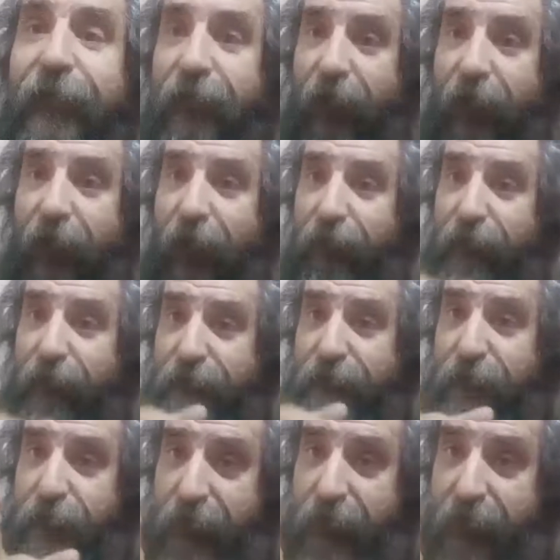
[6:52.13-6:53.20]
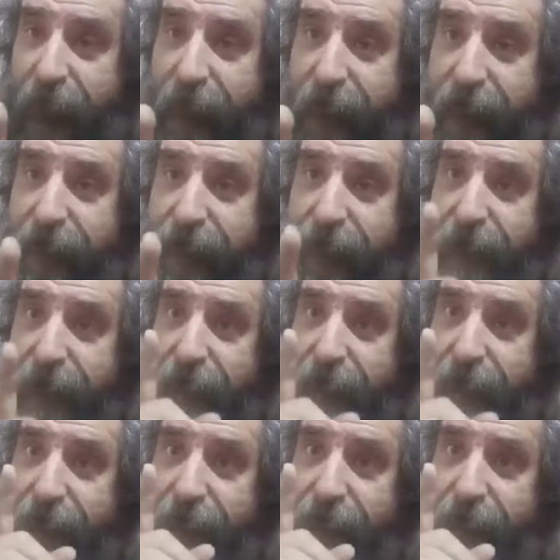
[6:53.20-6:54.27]
I want to show you guys
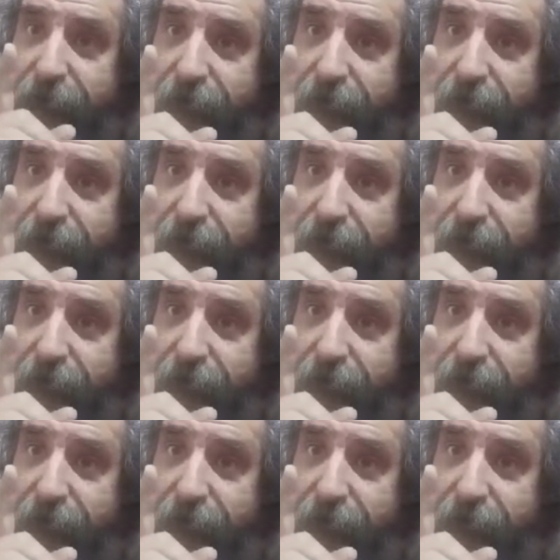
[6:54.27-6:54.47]
the